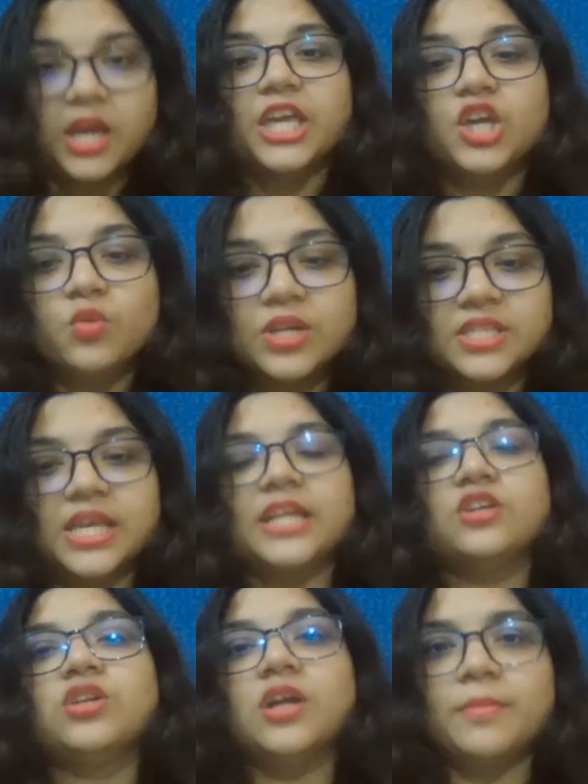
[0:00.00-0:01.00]

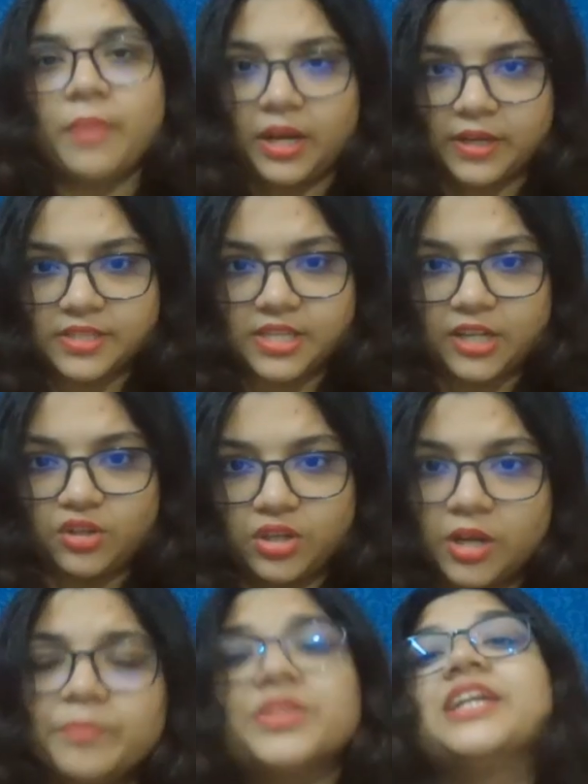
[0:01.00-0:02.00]
unicellular, multicellular.
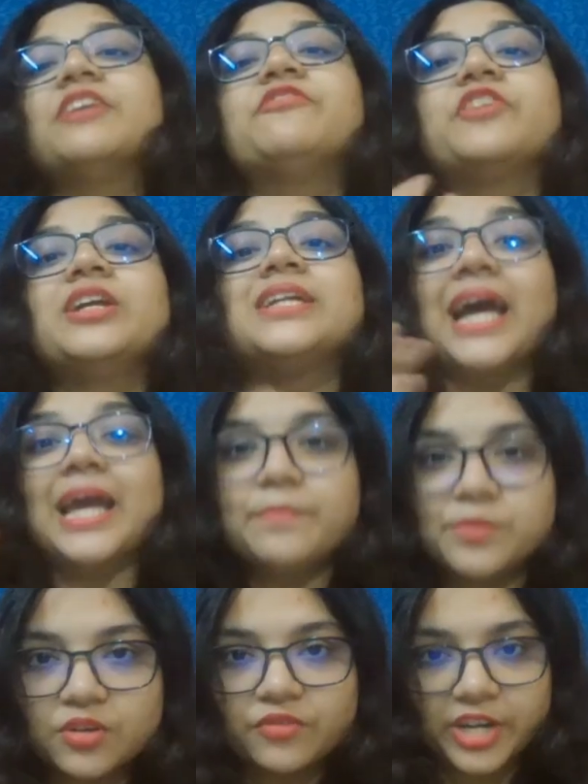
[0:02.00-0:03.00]
The different types
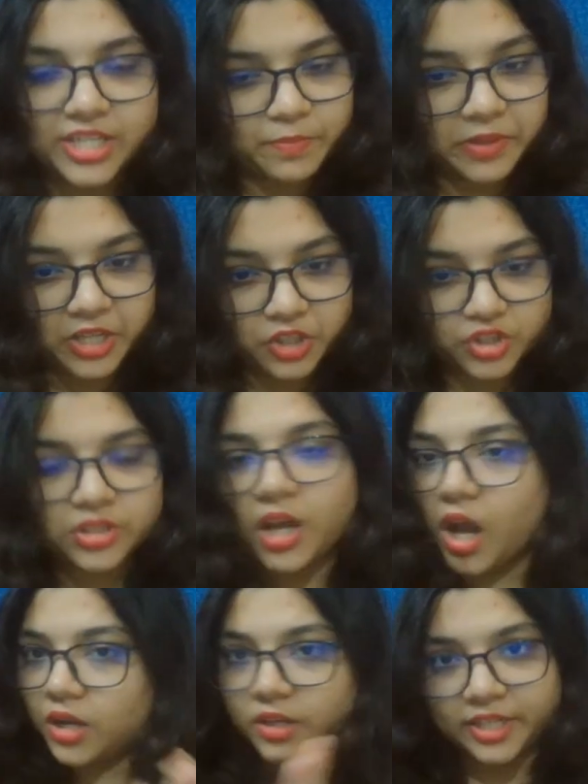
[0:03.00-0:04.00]
of respiration
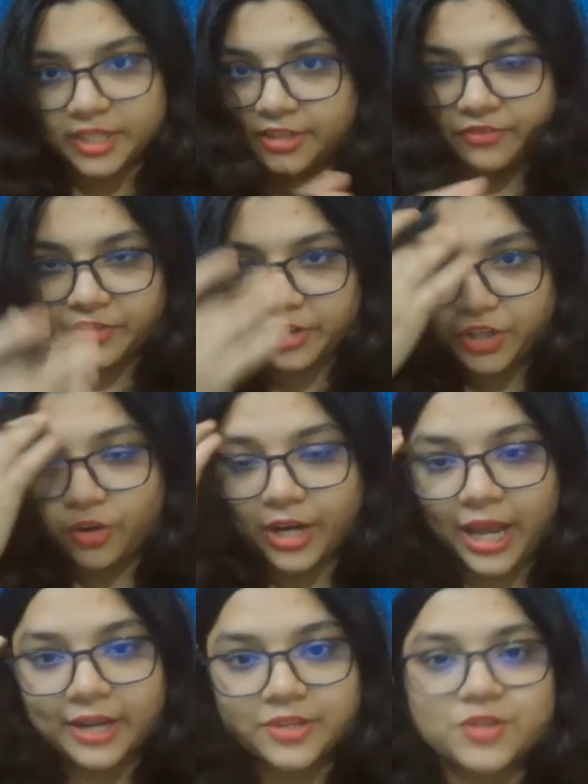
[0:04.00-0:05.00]
occur in different
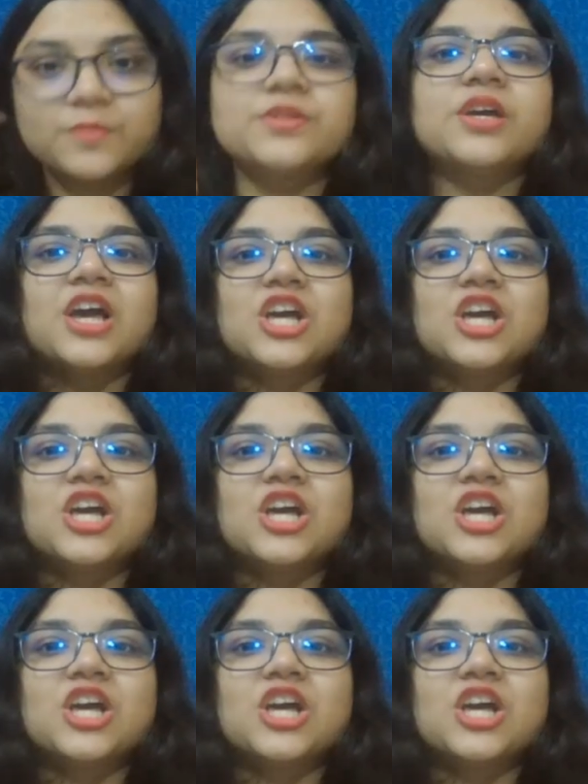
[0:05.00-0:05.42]
organisms.